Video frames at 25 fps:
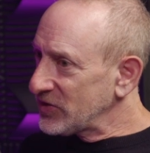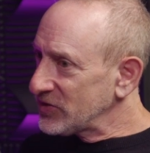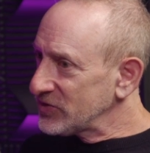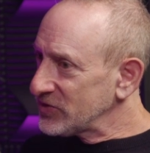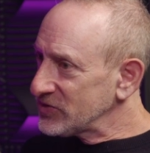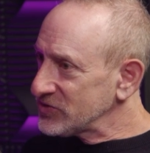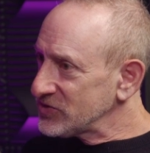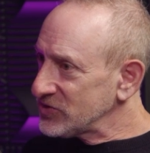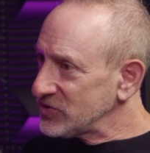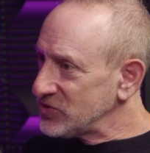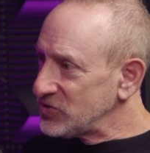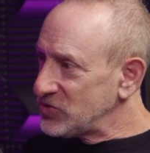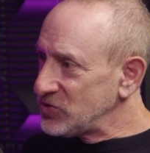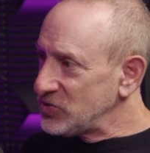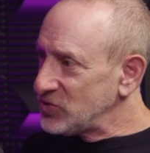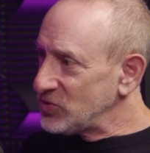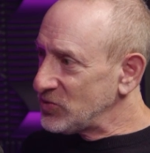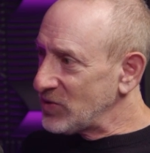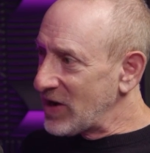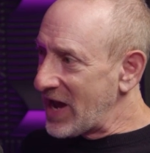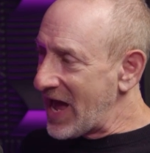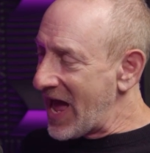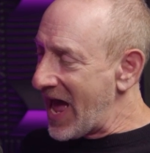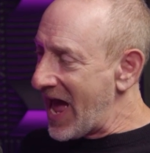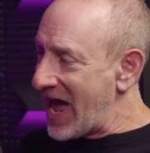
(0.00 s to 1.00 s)
there's a
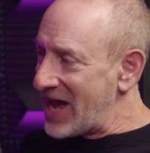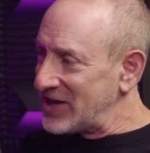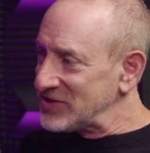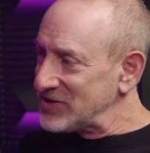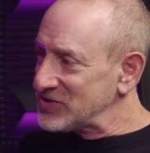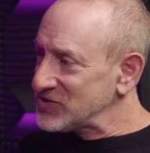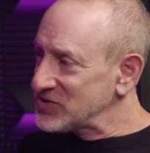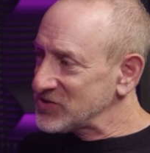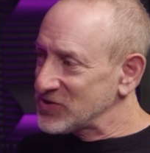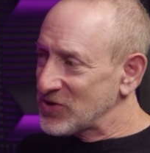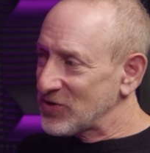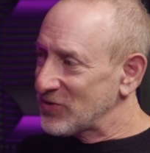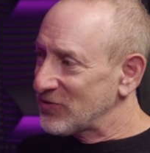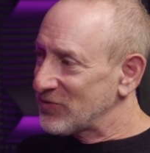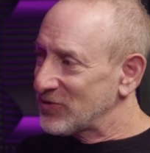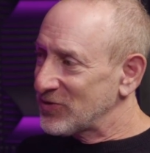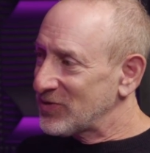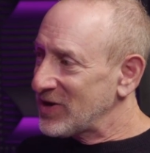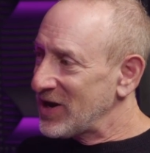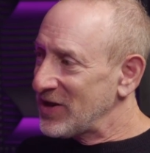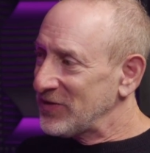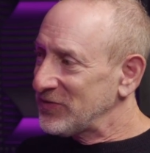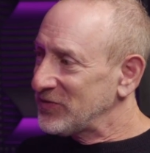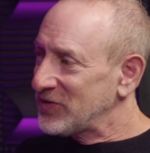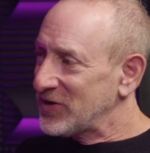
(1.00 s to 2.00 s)
new ad
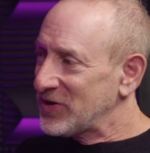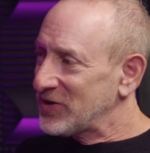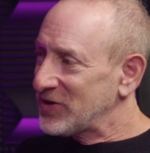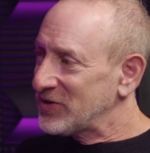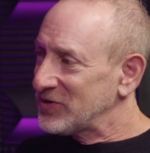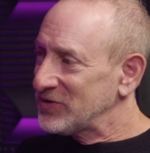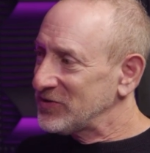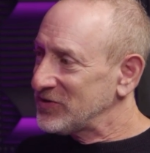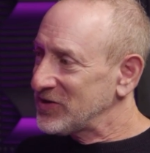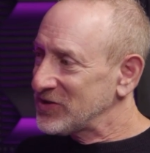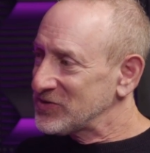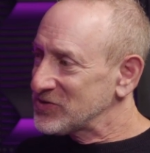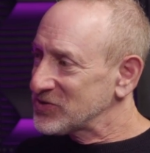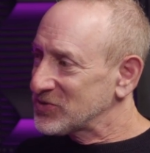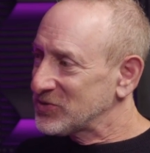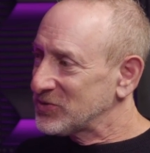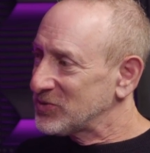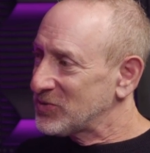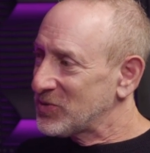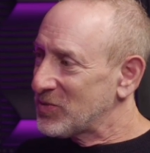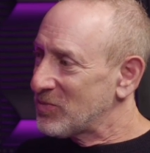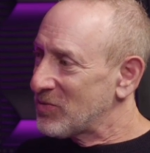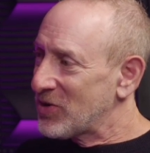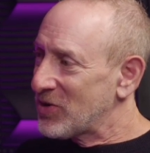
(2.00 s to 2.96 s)
server out there that's going to